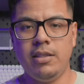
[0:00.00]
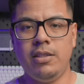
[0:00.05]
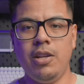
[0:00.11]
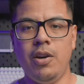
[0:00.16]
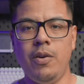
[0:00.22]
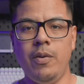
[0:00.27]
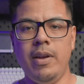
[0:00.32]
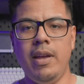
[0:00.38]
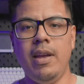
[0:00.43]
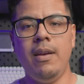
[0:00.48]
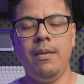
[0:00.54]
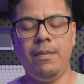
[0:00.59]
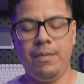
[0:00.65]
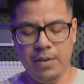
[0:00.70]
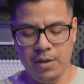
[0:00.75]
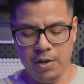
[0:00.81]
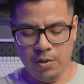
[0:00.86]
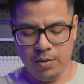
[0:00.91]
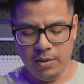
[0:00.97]
So
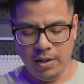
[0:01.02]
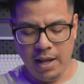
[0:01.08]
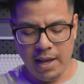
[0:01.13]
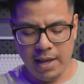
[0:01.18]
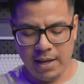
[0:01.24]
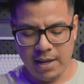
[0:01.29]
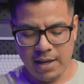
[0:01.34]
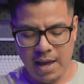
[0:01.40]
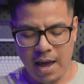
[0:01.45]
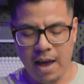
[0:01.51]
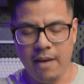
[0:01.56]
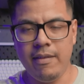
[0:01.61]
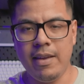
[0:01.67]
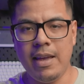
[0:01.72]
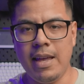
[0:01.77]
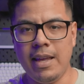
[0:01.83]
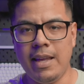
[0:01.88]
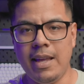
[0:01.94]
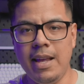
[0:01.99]
if you don't like
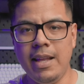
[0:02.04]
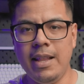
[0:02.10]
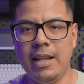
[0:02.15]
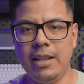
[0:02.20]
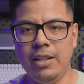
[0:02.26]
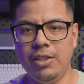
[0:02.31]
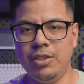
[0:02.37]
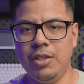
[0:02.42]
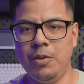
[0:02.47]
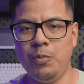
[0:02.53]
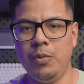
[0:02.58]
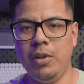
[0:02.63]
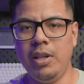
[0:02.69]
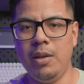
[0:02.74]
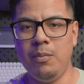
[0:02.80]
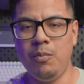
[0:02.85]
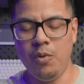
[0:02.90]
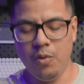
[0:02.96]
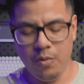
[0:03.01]
having a key that doesn't
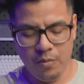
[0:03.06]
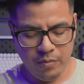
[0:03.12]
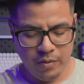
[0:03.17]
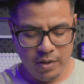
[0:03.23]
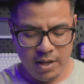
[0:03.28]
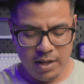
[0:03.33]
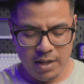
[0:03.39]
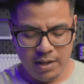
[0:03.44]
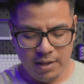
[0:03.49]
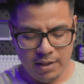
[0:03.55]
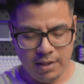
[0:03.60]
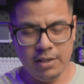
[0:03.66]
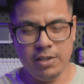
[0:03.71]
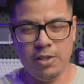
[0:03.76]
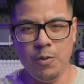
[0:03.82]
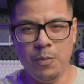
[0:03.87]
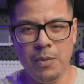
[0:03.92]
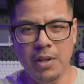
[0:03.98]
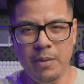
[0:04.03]
really move, the
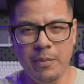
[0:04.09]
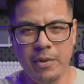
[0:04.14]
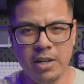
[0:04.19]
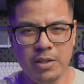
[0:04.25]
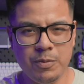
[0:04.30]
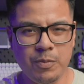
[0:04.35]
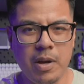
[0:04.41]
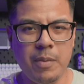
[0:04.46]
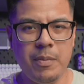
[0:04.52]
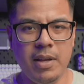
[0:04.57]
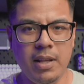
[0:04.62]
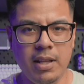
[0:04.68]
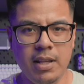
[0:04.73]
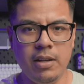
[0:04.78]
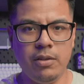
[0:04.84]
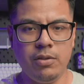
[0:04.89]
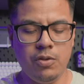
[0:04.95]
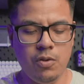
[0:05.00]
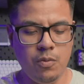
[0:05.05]
2mm might be a
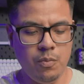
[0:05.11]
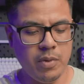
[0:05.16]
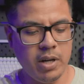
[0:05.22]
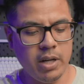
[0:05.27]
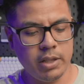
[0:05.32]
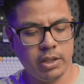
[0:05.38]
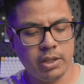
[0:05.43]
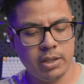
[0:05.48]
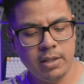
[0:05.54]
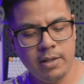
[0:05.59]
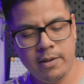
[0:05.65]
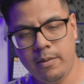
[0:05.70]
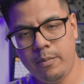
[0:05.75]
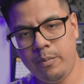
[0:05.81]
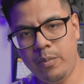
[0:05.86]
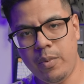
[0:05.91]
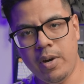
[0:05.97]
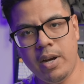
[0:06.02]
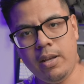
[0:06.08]
little too much,
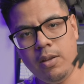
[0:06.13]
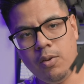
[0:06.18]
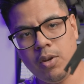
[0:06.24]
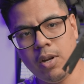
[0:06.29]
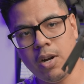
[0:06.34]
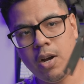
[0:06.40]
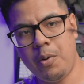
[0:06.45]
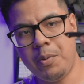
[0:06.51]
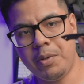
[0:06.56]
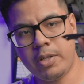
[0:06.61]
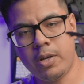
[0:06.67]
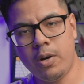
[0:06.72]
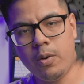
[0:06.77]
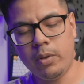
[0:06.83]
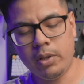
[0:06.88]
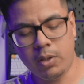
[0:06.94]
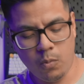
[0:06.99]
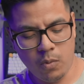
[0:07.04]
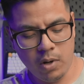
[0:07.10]
but you can always
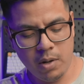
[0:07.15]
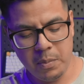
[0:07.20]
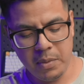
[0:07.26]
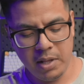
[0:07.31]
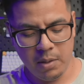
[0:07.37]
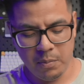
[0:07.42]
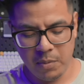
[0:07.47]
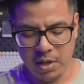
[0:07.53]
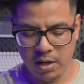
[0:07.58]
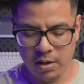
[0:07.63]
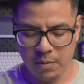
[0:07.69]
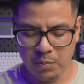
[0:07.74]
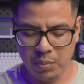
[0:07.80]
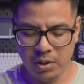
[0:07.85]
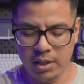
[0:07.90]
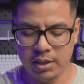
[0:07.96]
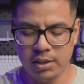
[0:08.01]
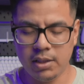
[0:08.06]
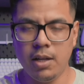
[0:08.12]
go with the
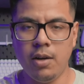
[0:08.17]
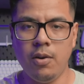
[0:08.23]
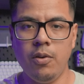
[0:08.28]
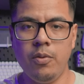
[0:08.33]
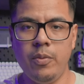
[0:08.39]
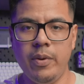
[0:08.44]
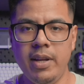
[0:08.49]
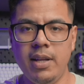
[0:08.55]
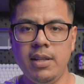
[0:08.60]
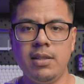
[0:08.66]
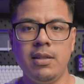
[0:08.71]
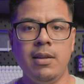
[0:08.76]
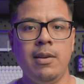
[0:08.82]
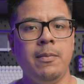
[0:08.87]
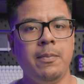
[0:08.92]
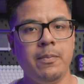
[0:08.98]
1mm plus the O-rings.